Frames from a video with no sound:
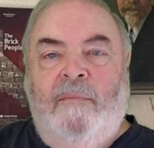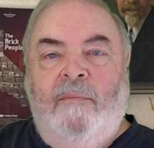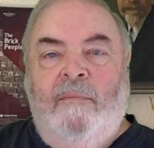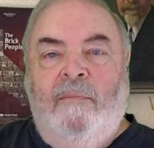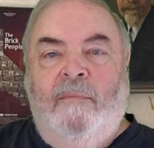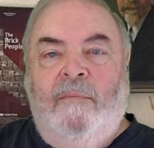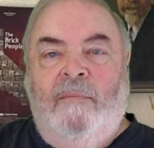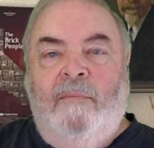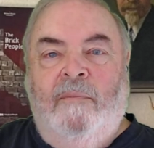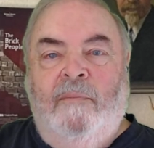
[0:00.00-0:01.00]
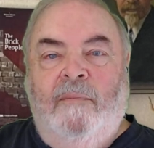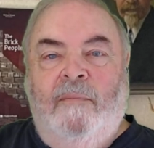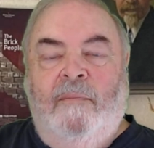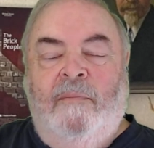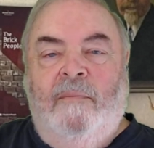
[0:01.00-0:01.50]

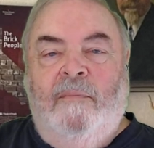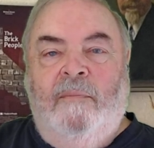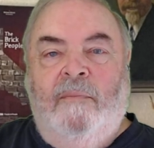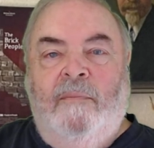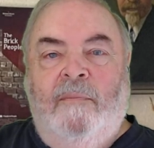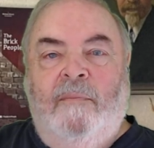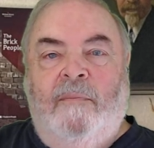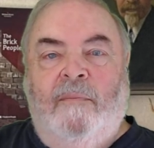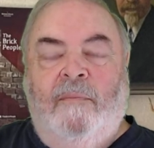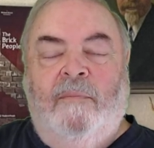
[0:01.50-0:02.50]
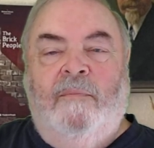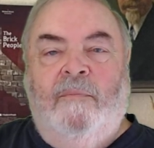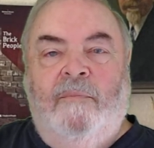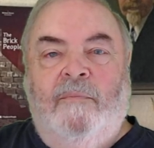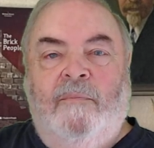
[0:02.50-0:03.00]

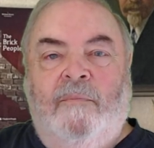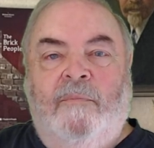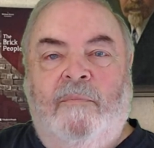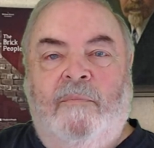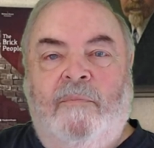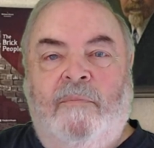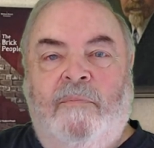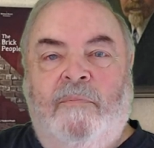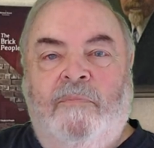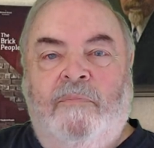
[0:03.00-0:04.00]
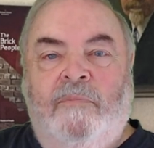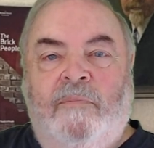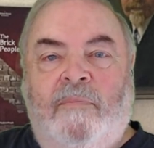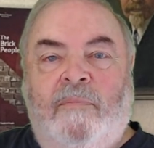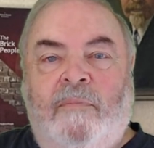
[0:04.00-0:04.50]

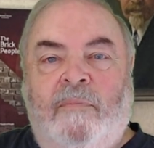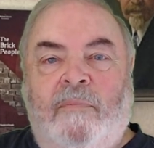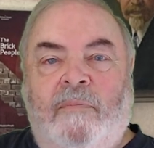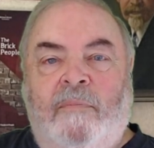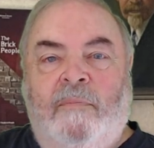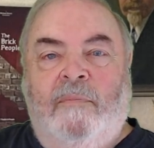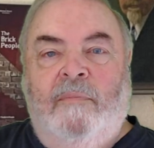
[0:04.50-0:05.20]
(silent)